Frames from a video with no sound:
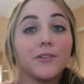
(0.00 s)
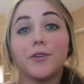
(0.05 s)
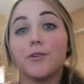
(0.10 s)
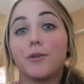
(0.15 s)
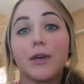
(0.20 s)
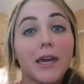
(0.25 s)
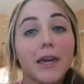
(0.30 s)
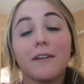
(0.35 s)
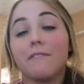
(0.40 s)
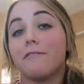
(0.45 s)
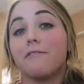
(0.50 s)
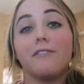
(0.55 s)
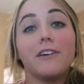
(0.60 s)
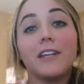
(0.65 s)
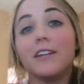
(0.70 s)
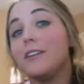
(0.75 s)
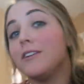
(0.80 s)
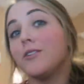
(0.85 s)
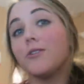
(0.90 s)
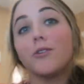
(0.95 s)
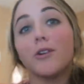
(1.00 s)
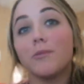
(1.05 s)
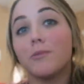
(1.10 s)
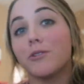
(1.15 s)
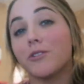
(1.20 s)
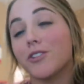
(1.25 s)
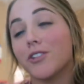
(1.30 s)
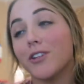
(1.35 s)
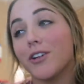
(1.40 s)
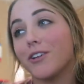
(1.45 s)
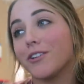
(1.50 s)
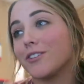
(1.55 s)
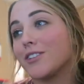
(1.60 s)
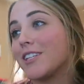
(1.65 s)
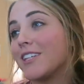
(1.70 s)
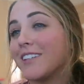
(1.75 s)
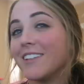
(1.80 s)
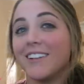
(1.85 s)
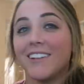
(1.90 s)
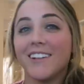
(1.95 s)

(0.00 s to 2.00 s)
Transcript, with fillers: you can't fit in normal shirts.